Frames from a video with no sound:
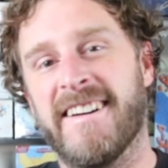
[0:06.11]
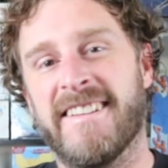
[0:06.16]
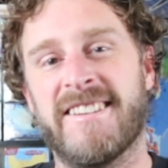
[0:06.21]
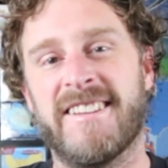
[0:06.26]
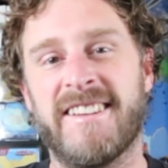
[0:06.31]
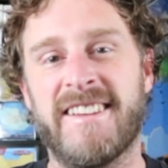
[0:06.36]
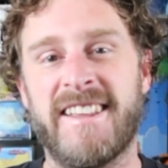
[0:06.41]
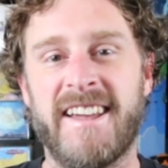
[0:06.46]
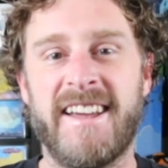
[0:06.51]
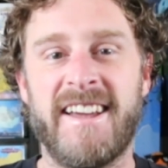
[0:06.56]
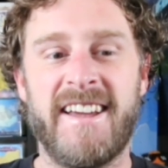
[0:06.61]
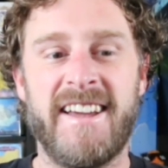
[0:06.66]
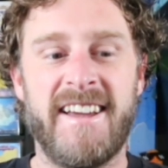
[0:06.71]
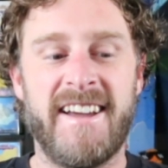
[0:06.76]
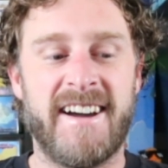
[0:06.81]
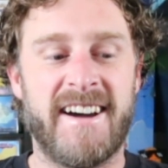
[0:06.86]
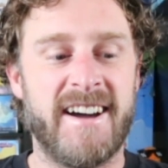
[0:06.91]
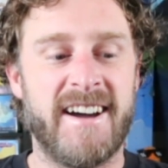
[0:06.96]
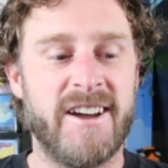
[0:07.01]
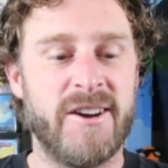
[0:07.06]
Today
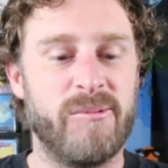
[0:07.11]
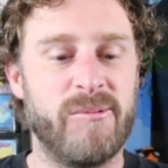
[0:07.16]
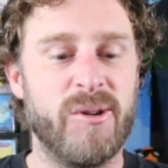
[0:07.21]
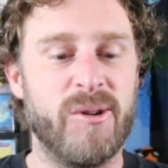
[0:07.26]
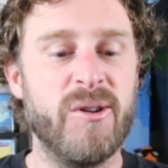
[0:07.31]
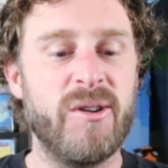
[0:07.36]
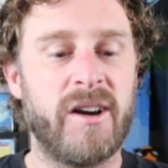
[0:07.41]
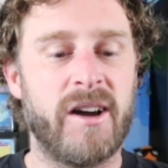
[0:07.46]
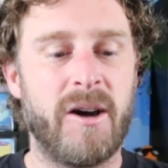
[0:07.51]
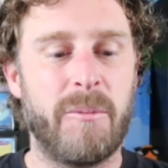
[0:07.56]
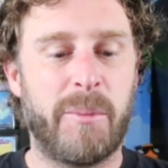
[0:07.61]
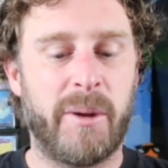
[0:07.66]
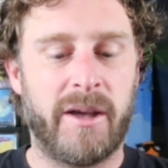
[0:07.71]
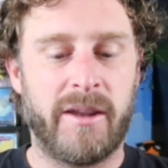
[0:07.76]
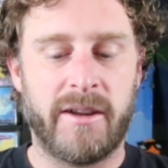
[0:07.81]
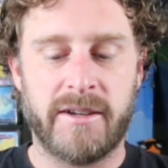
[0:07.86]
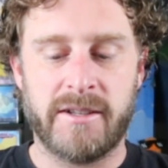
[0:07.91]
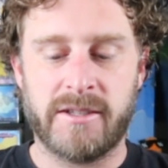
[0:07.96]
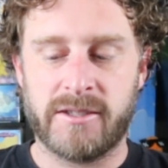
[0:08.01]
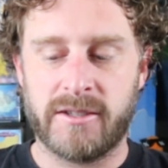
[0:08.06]
I woke up
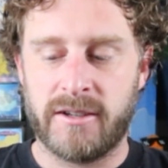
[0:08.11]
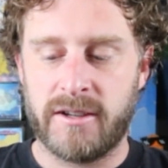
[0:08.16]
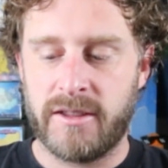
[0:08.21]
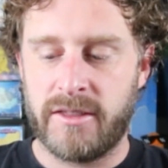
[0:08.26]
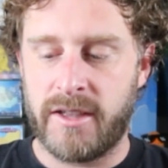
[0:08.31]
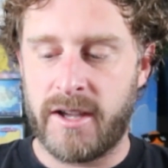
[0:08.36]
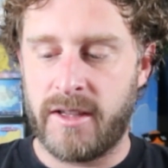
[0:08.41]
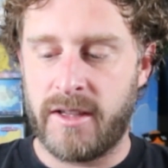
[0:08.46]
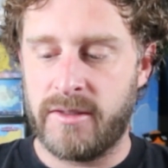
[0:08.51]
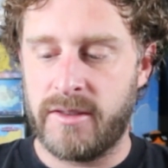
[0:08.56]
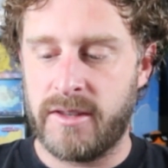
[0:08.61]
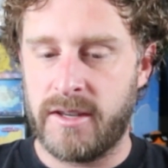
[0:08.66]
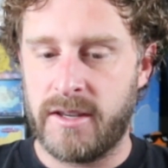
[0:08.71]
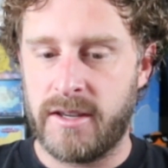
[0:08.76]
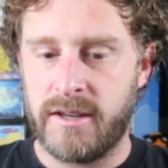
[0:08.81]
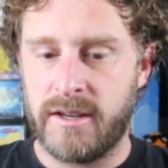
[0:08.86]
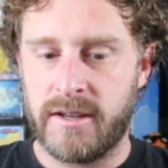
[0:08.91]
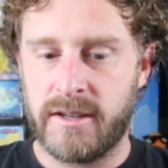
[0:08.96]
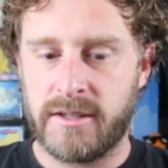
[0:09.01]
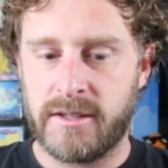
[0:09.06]
and I saw that
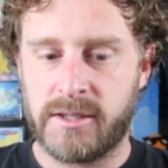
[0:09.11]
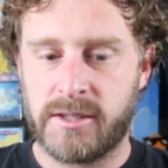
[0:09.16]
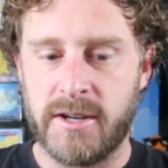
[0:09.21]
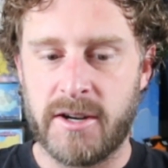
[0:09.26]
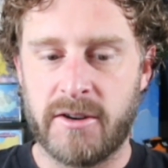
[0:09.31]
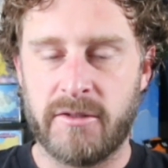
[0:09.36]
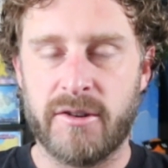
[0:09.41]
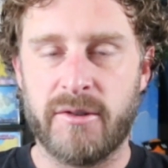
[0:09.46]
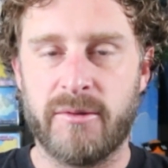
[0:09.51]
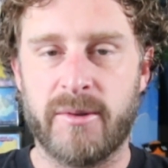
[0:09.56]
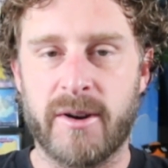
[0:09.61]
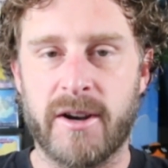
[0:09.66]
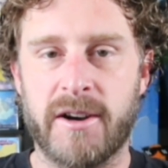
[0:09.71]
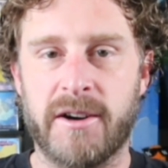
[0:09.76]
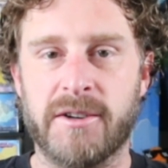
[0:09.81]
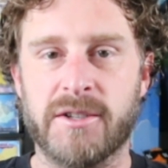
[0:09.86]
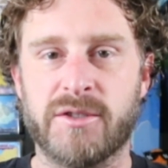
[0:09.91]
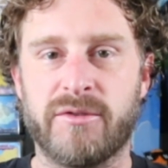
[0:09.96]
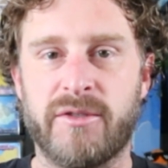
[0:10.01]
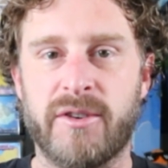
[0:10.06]
the secret
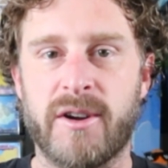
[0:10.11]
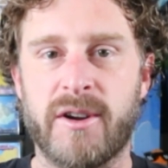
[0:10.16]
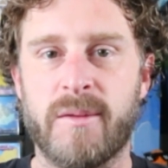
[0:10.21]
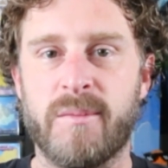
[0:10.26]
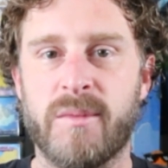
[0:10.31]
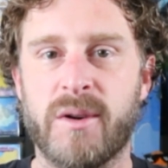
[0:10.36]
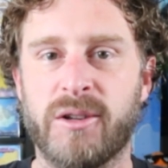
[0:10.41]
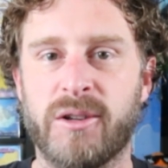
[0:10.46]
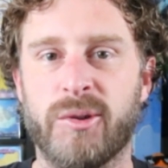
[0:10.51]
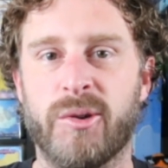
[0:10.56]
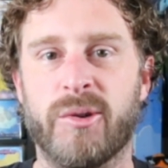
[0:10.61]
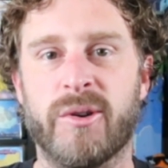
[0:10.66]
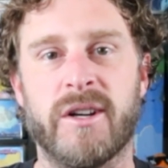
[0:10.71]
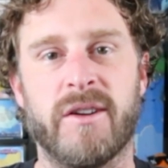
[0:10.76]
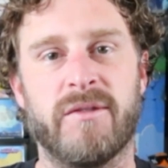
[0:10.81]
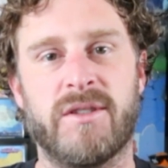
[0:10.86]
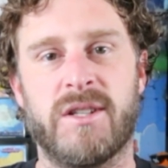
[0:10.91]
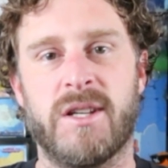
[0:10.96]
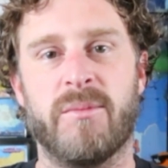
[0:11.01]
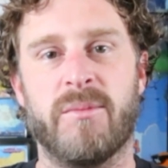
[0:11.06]
rares from Glory
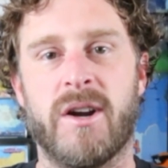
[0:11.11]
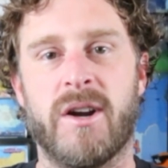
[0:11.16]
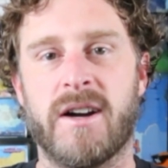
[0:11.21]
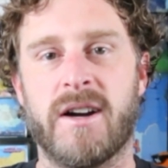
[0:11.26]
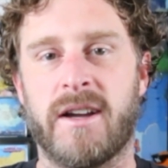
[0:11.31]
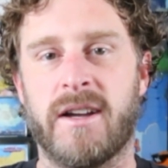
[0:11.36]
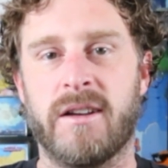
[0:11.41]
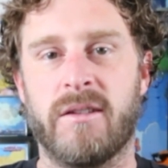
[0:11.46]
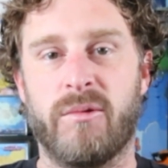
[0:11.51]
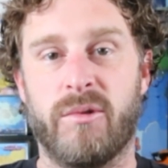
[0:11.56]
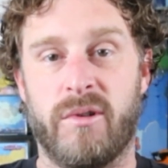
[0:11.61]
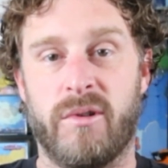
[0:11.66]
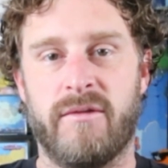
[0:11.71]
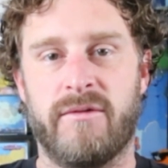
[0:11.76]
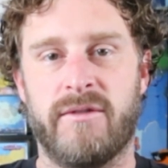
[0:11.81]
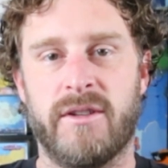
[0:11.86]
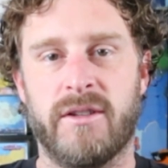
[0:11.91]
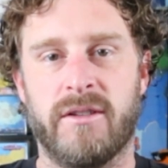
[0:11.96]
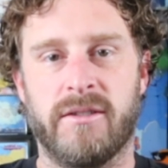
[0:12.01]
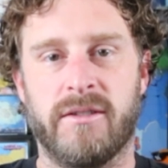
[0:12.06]
of Team Rocket were
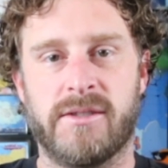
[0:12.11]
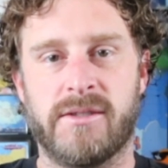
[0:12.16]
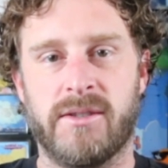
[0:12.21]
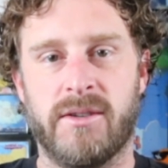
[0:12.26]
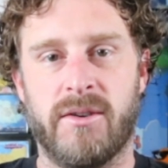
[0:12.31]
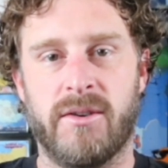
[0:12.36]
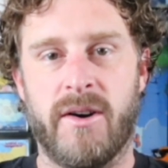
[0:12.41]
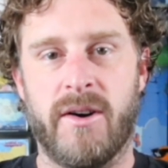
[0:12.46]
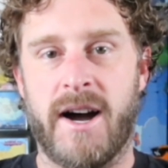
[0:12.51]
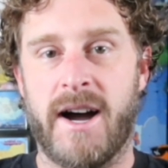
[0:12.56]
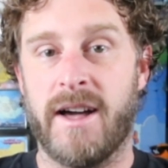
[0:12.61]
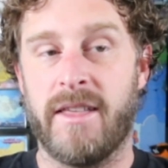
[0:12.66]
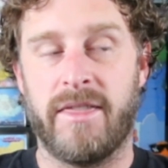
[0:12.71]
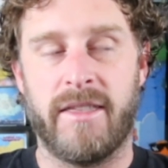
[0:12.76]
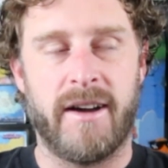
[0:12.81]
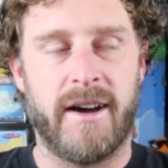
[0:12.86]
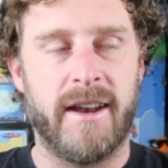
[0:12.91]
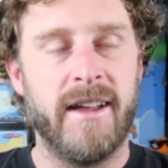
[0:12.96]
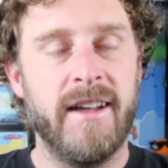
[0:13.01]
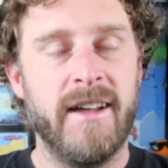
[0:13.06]
revealed, so I
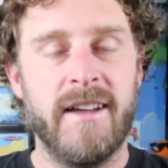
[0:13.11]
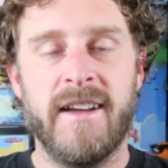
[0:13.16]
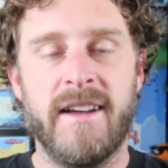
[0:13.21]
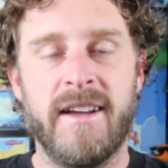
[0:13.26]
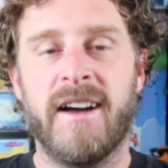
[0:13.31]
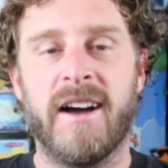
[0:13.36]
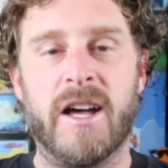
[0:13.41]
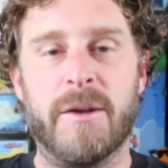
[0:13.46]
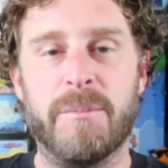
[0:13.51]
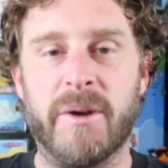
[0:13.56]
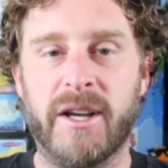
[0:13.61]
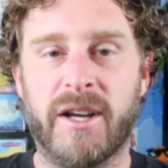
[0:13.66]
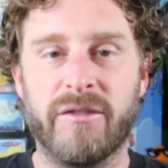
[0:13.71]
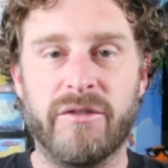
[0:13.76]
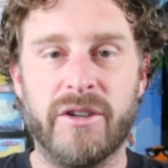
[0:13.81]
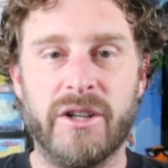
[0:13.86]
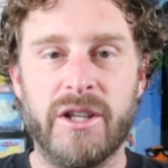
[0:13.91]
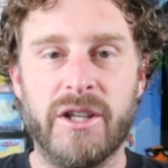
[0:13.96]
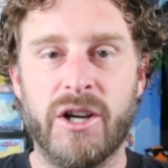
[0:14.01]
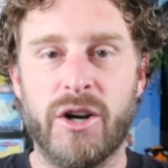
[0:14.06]
thought I'd make a
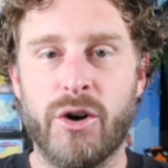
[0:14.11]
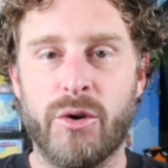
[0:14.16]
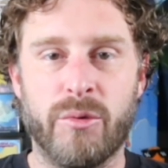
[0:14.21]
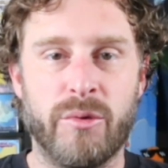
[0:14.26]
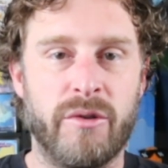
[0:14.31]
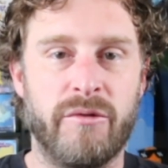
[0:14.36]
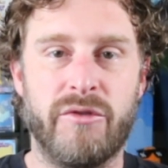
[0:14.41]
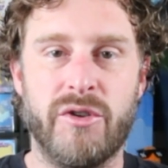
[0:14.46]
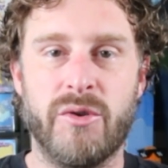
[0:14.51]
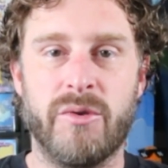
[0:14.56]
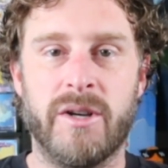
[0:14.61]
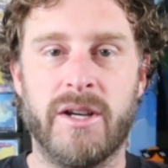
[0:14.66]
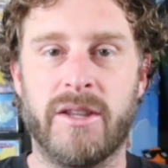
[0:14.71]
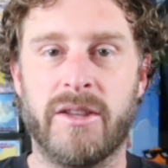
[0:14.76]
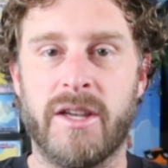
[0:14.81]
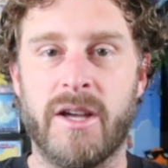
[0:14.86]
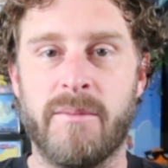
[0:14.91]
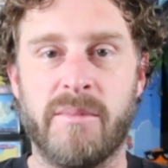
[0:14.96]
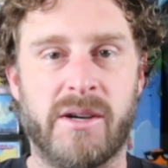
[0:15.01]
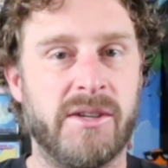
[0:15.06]
video reviewing
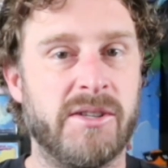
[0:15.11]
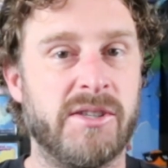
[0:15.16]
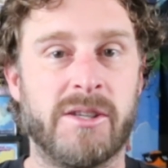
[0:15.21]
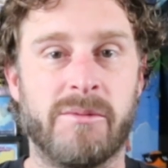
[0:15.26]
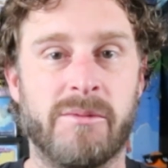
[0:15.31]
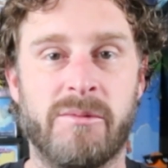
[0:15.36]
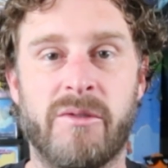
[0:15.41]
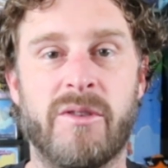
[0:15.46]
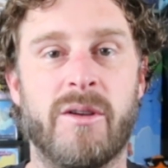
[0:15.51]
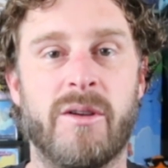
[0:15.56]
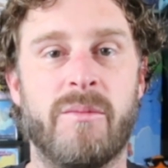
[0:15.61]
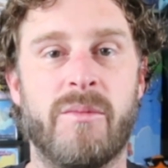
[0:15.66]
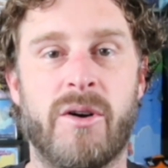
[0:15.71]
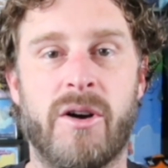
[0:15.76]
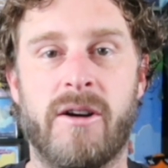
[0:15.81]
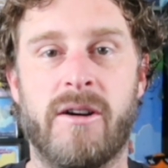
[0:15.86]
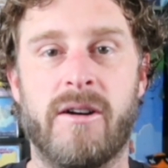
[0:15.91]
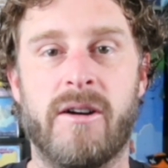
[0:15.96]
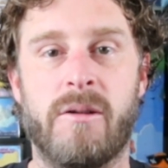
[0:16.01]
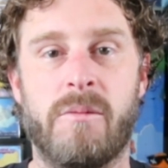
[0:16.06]
them because some of them
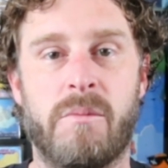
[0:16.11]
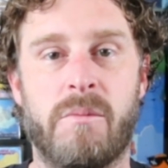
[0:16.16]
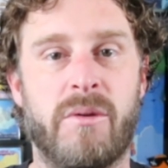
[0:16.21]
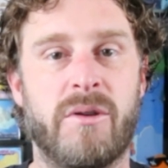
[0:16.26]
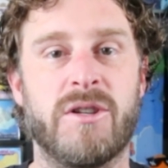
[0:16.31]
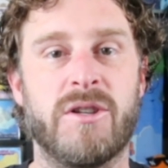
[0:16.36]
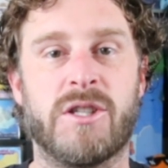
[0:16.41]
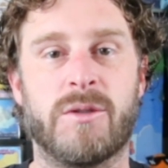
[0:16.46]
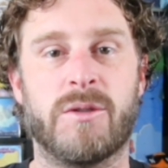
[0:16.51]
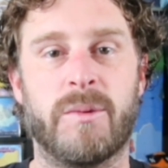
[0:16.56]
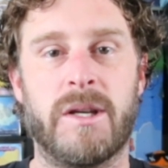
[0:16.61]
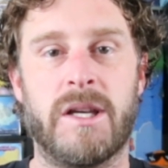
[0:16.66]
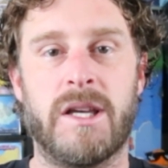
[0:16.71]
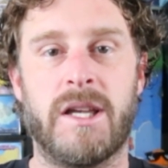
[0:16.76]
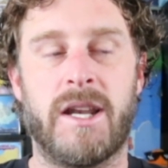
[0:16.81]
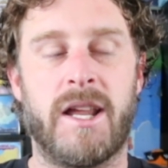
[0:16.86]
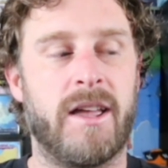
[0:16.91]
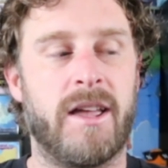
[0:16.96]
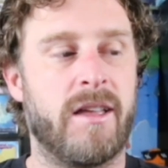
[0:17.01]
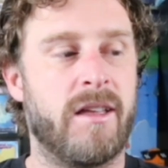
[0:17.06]
are pretty
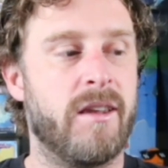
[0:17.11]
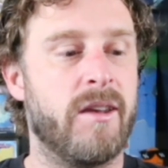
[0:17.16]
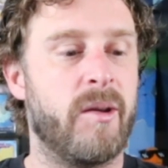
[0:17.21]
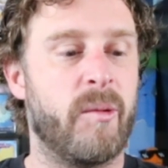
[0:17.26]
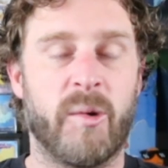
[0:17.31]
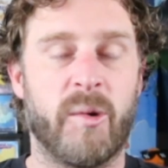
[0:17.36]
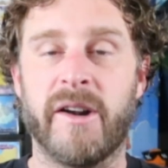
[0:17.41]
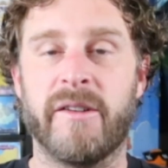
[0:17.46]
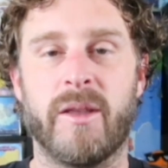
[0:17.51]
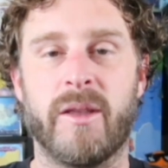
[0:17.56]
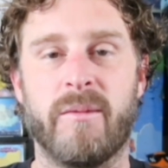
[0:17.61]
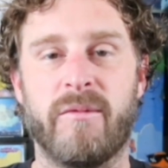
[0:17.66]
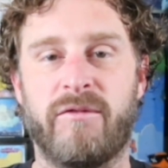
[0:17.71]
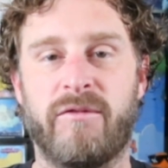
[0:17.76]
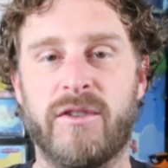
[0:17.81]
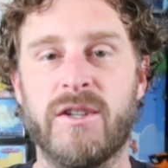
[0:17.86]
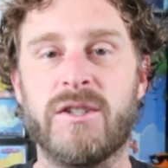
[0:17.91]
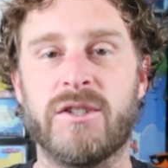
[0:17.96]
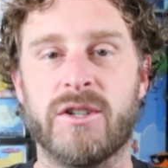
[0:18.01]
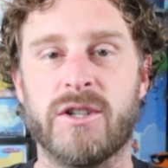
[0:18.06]
sweet and one of them
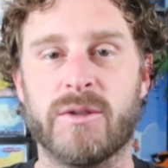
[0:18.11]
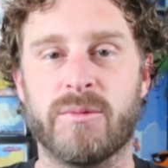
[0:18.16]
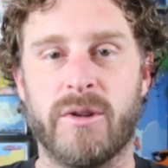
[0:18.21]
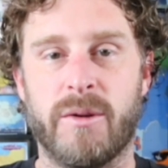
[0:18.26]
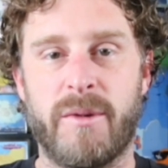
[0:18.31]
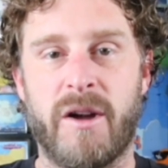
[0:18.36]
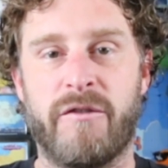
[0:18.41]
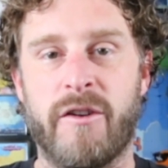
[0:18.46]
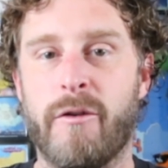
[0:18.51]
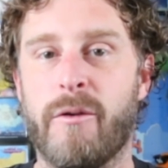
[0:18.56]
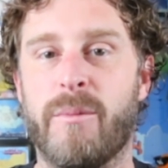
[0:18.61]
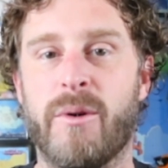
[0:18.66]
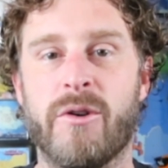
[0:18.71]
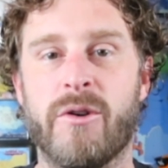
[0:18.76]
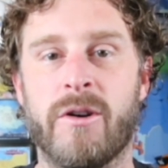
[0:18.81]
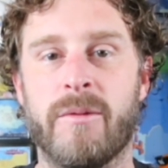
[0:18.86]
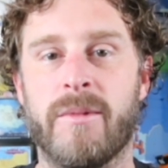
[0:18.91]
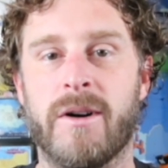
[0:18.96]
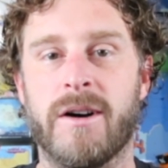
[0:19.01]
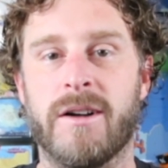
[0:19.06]
features one of my favorite
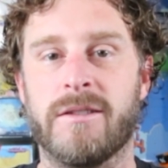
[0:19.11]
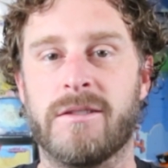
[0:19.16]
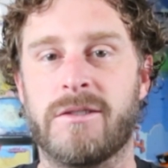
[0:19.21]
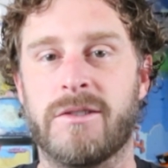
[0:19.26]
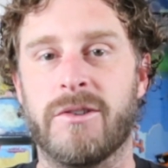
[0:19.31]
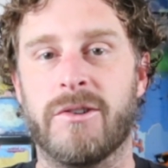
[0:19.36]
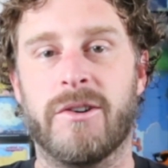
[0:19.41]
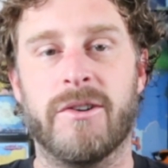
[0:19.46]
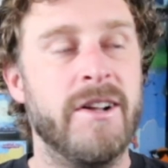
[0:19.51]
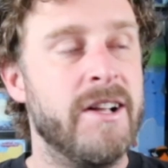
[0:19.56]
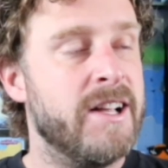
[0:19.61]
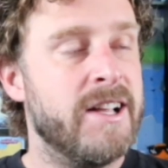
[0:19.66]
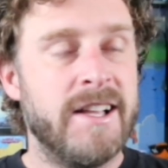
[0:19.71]
Pokemon, so